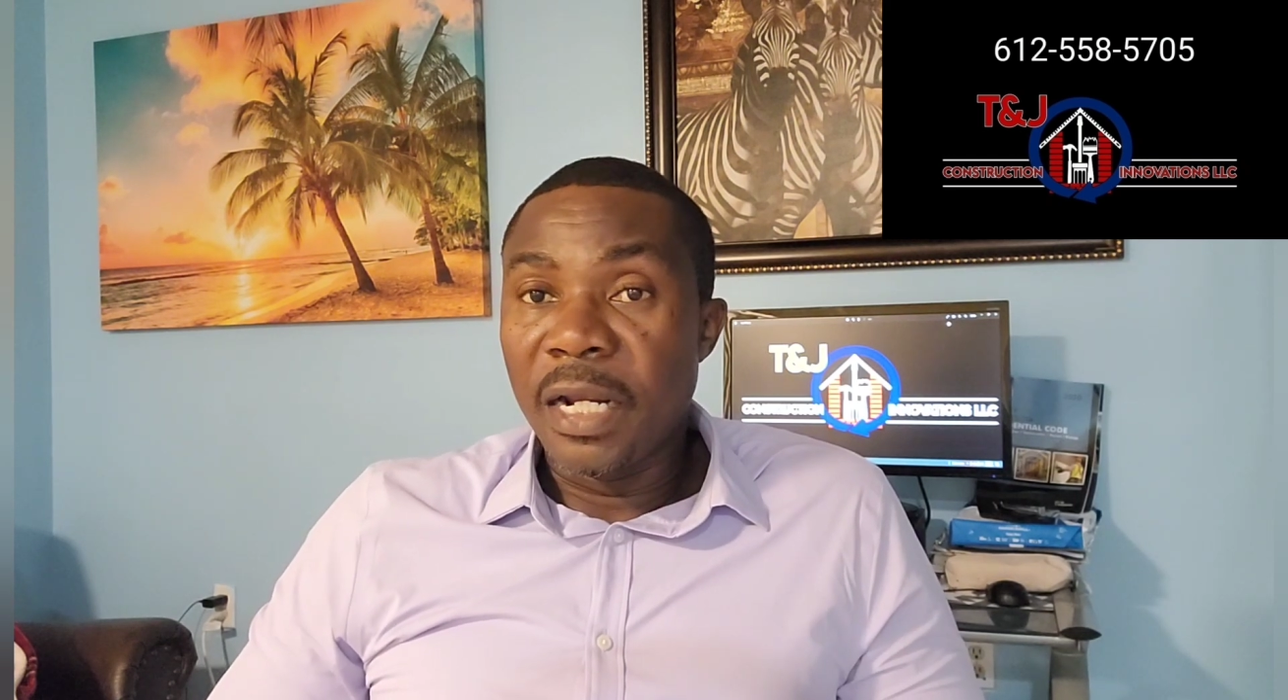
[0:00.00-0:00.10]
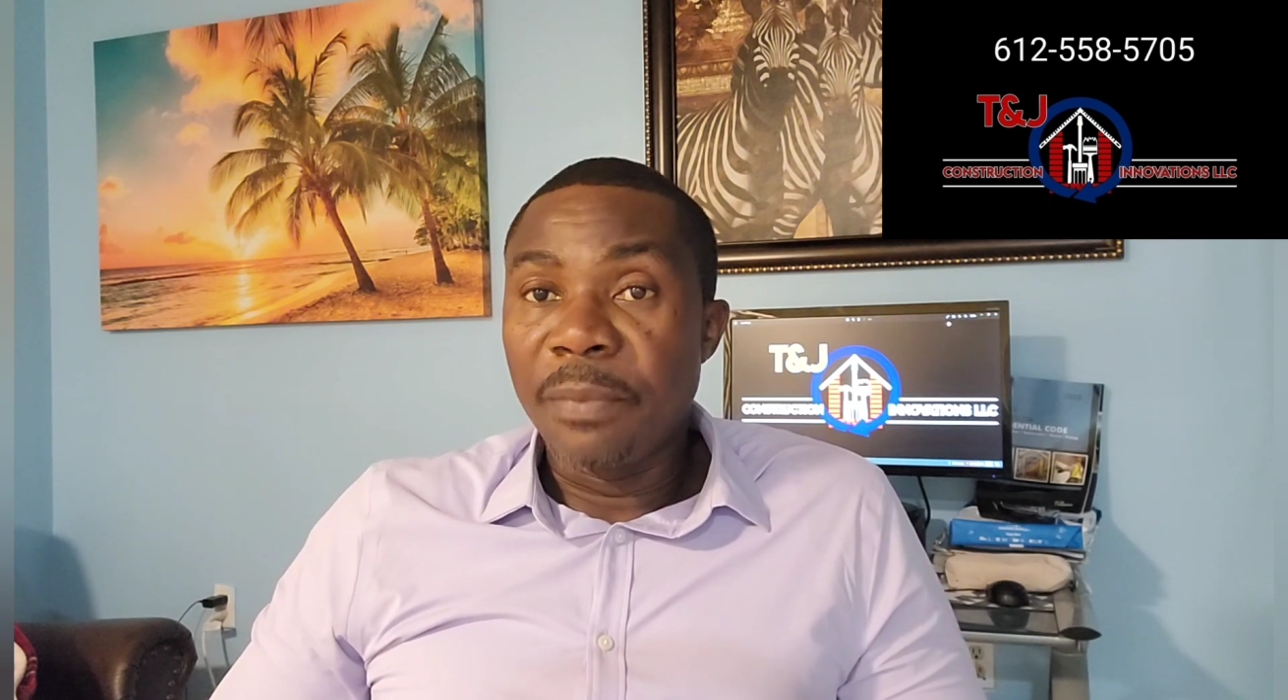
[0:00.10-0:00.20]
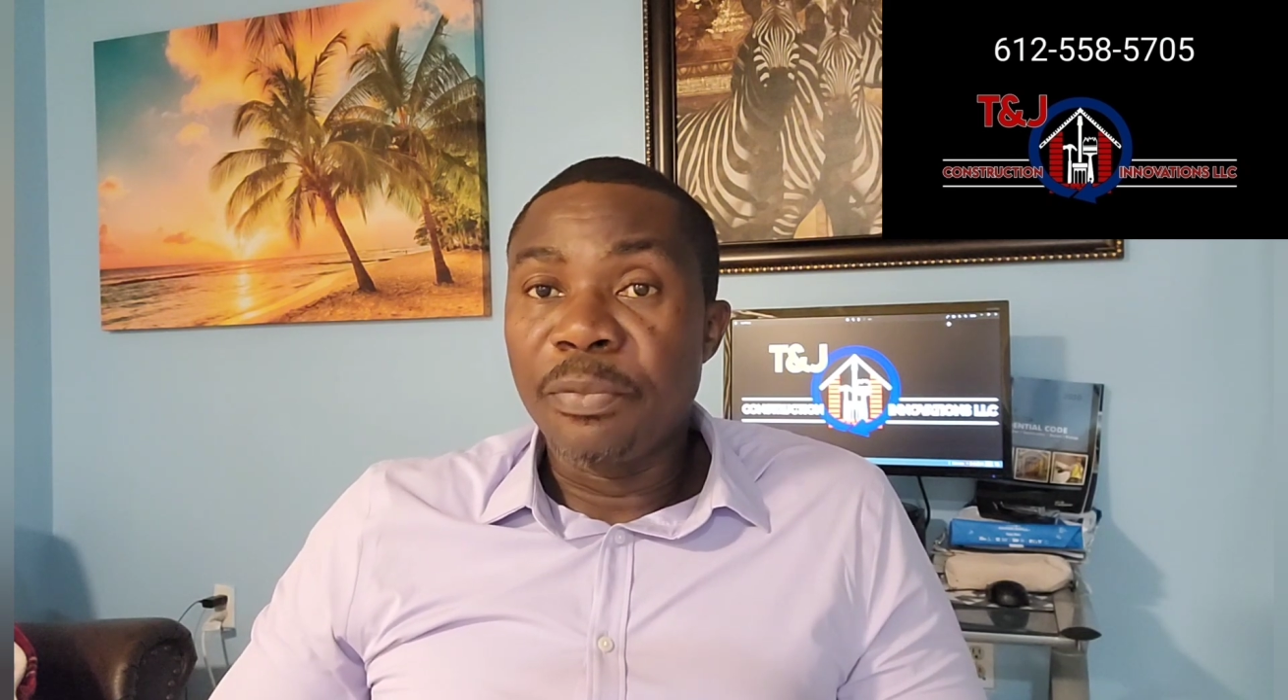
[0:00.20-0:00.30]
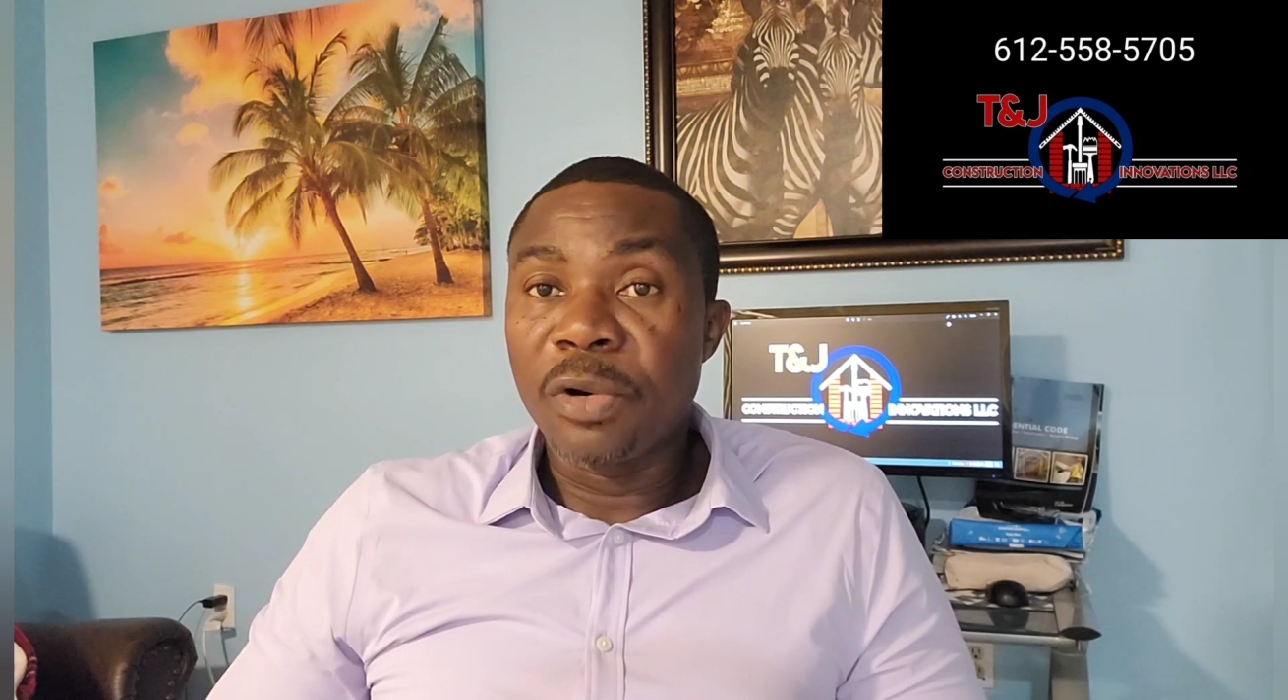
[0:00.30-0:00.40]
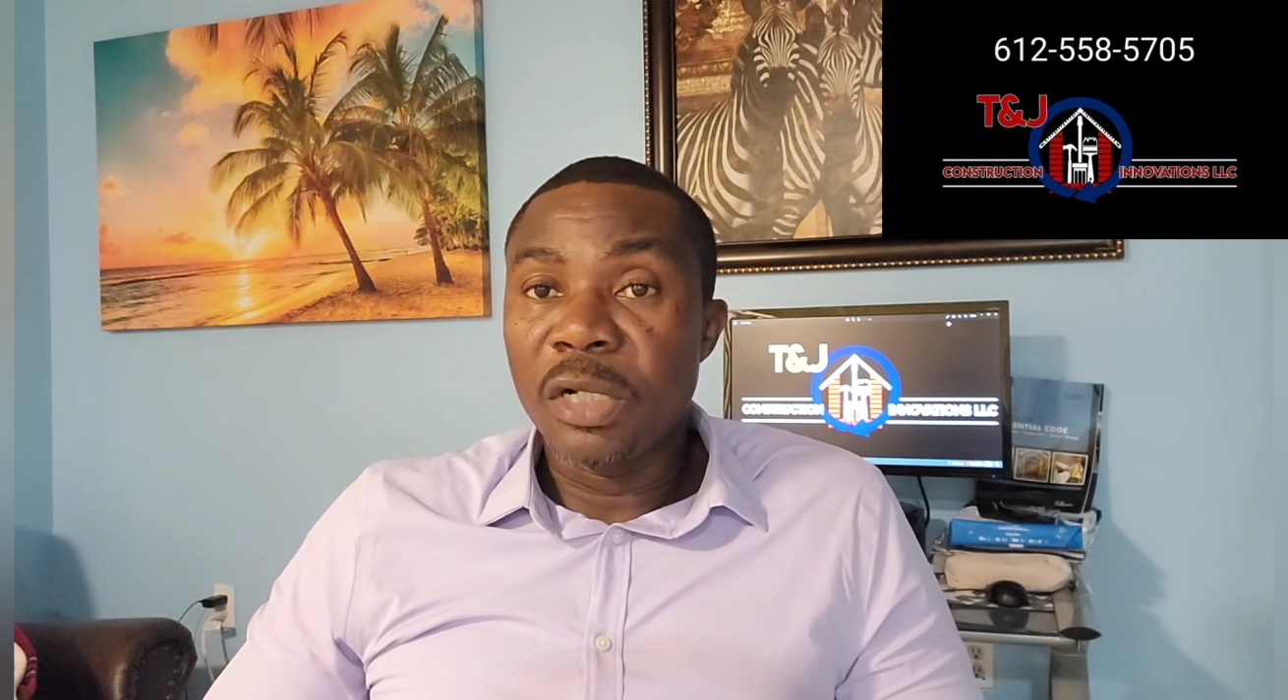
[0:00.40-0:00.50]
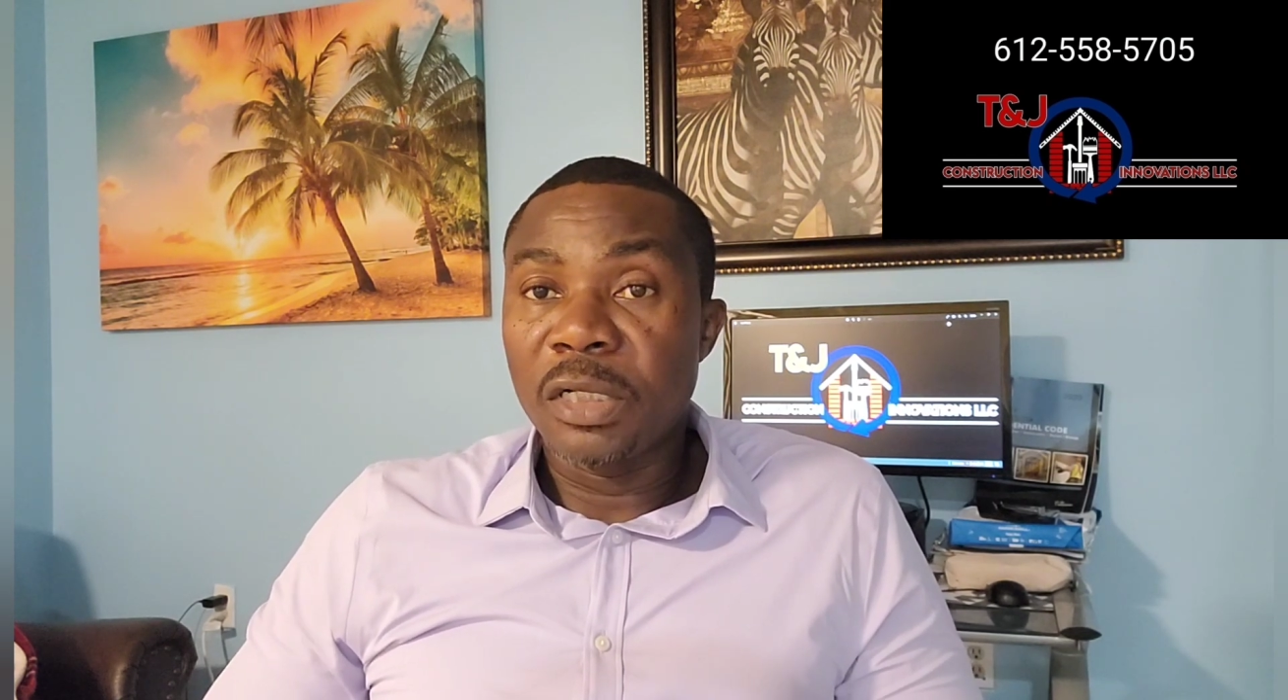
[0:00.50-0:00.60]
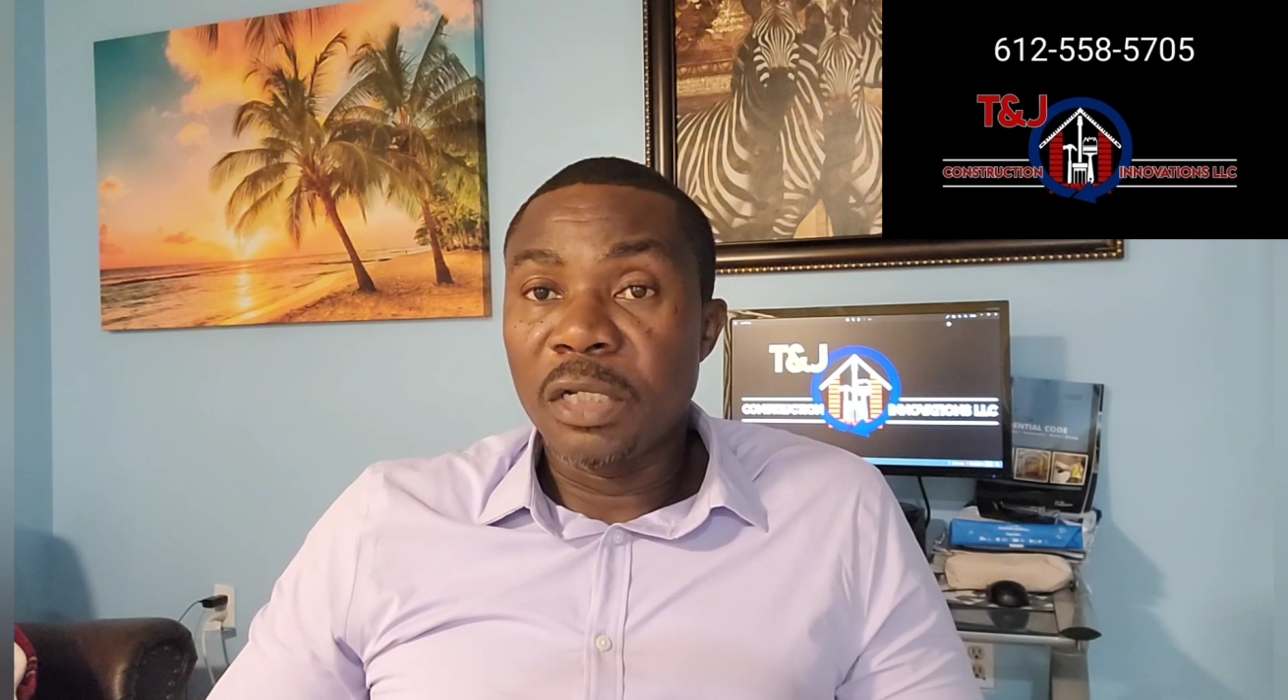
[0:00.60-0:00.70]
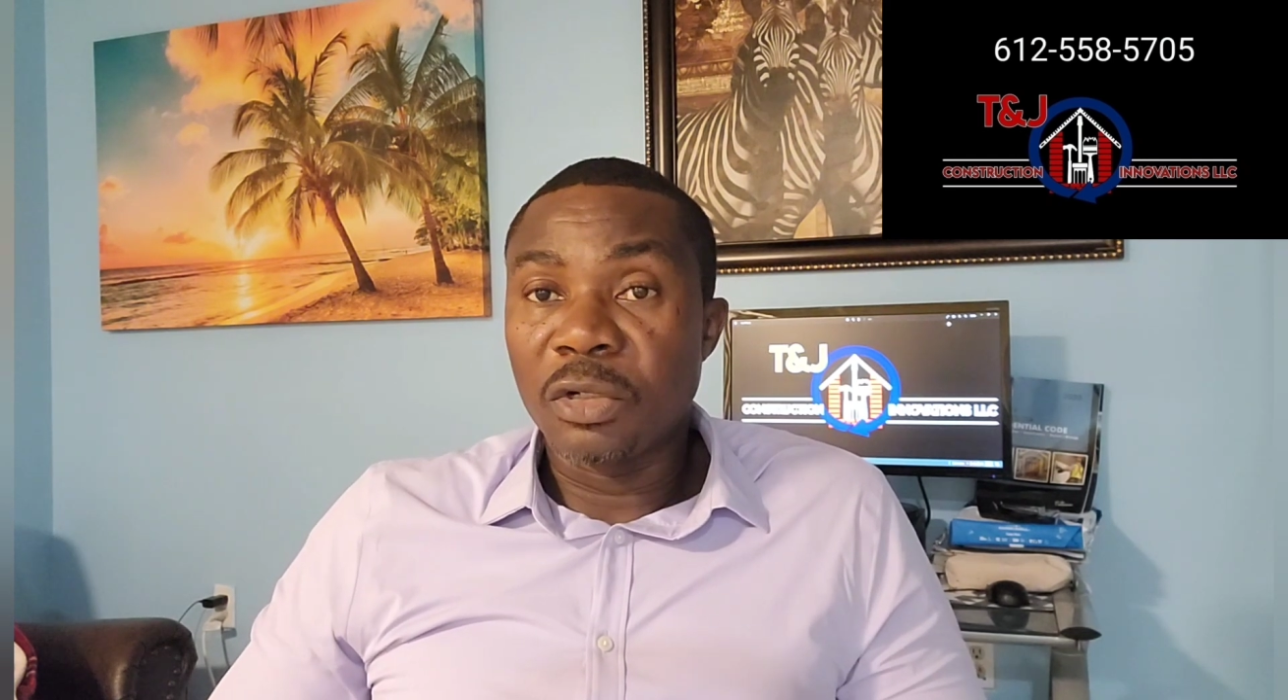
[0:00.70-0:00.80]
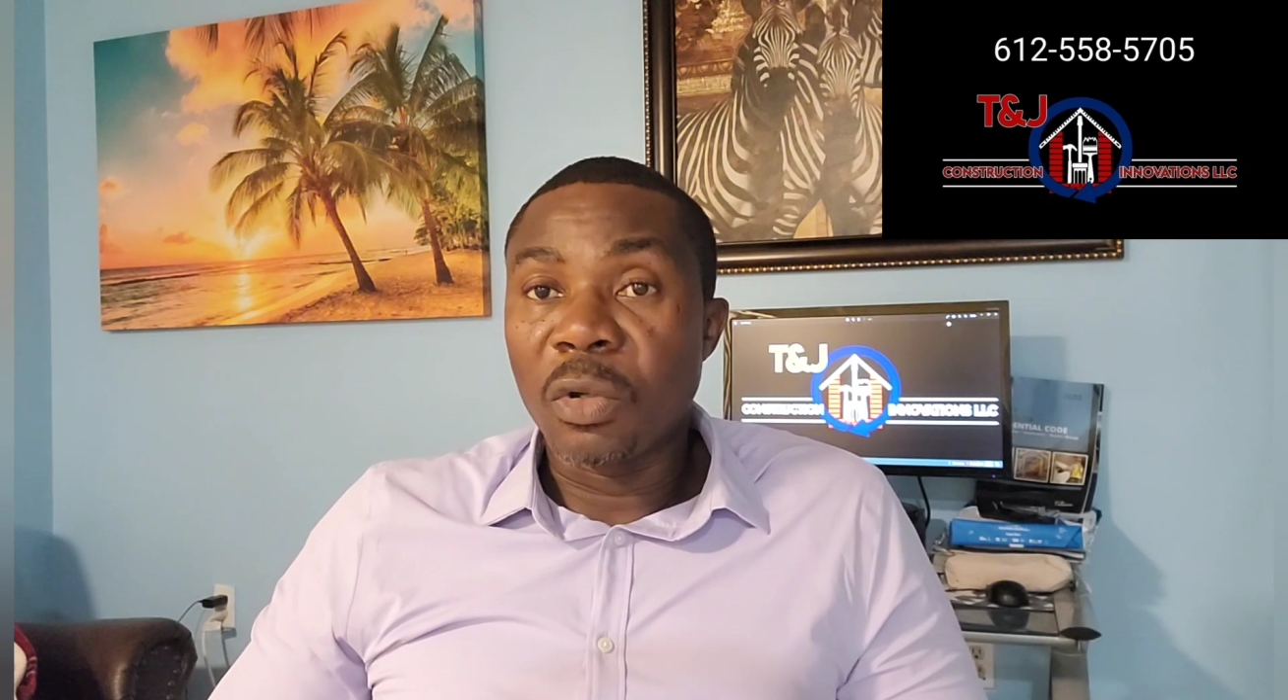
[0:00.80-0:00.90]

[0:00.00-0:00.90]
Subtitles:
that process